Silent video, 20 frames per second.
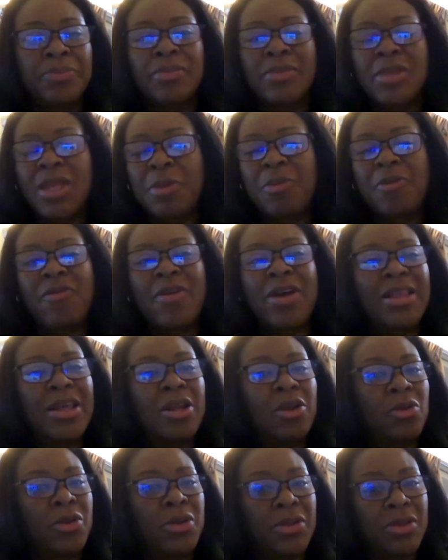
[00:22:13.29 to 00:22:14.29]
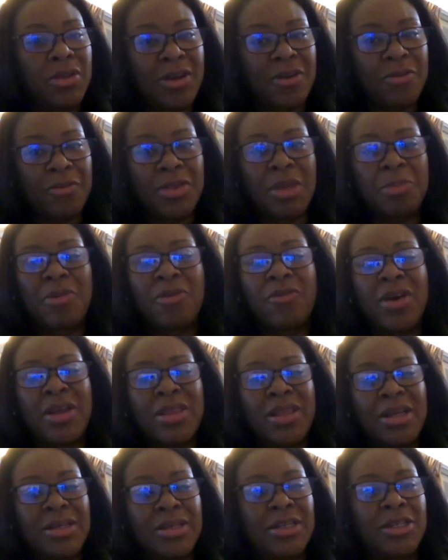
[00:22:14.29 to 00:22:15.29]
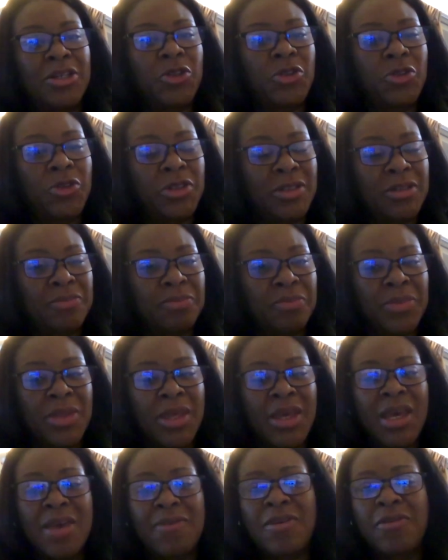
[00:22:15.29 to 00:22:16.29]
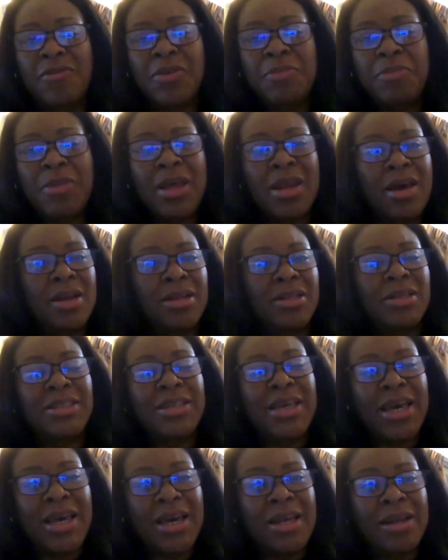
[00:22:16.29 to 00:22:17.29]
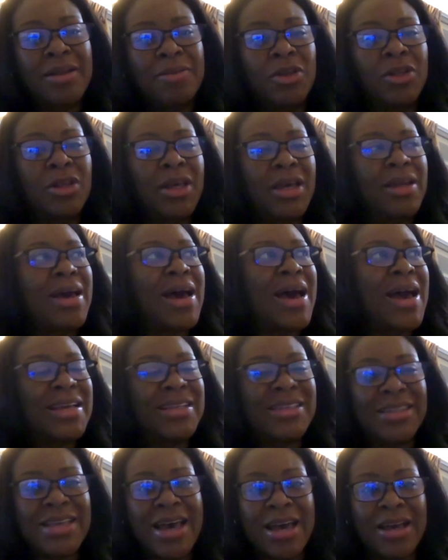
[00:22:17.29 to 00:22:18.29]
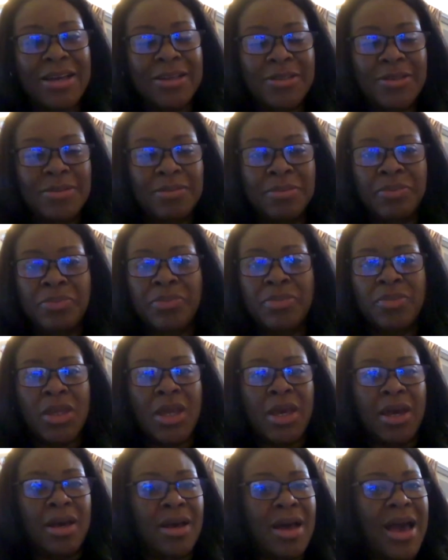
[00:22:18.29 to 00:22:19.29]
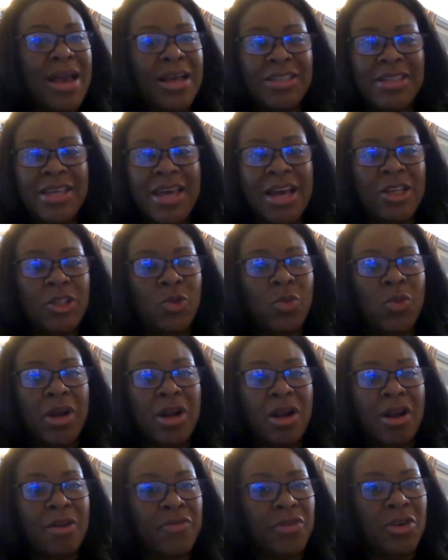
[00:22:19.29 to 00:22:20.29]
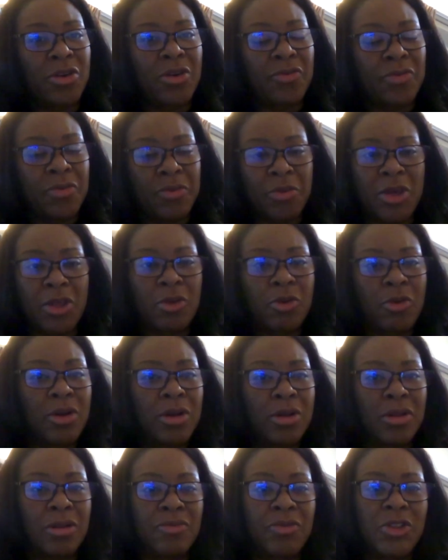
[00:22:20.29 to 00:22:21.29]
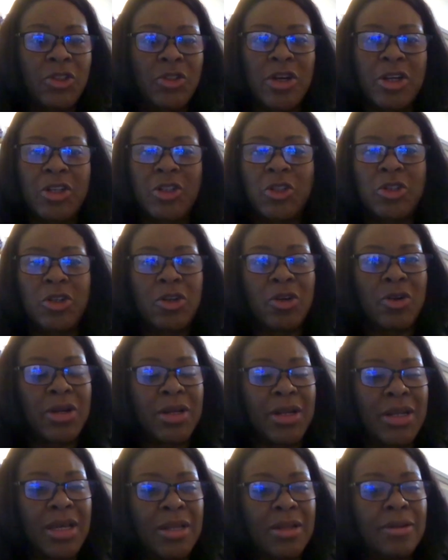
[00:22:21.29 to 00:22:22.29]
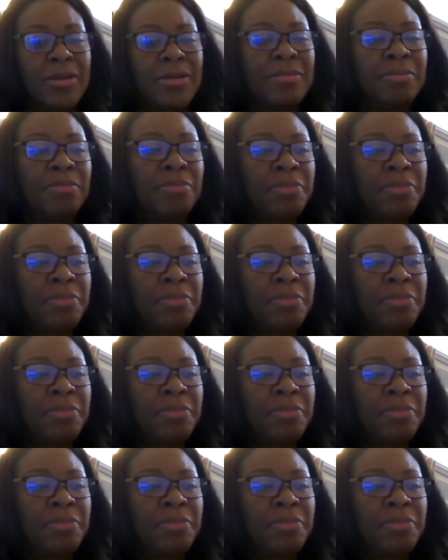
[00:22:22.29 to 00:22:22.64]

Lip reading: they provide that not only to the government, they provide that to industry. If you flip that on its head and you look at ISACs, where if you're familiar with critical infrastructure and